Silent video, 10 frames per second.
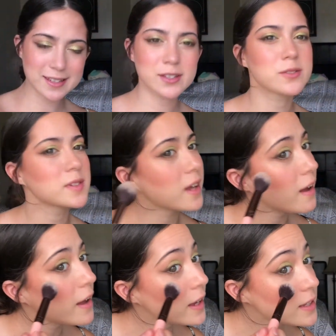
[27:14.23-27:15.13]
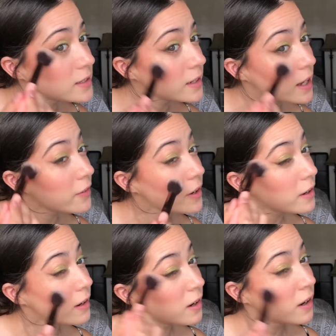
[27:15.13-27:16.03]
those guys together
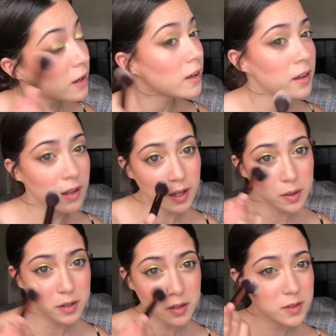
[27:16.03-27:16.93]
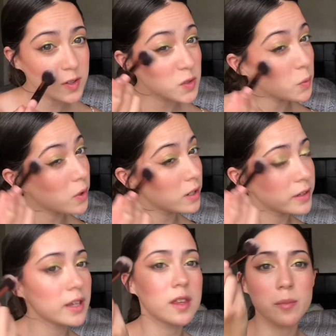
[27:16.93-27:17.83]
and
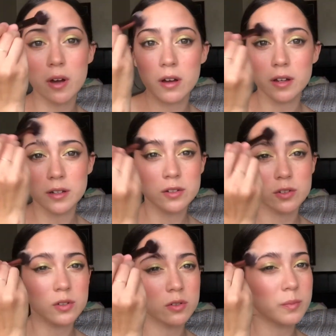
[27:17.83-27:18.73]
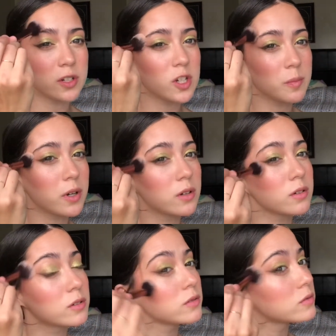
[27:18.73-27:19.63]
swirling them onto my
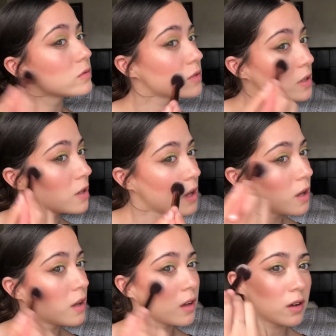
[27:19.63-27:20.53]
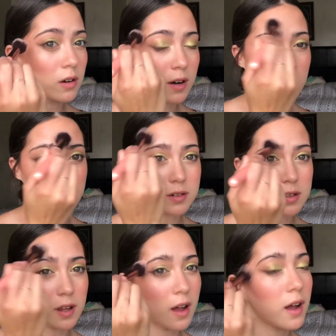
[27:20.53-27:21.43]
cheekbones, around
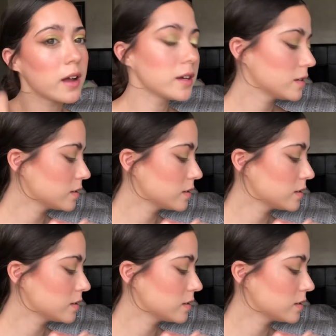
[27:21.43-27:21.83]
the eyes,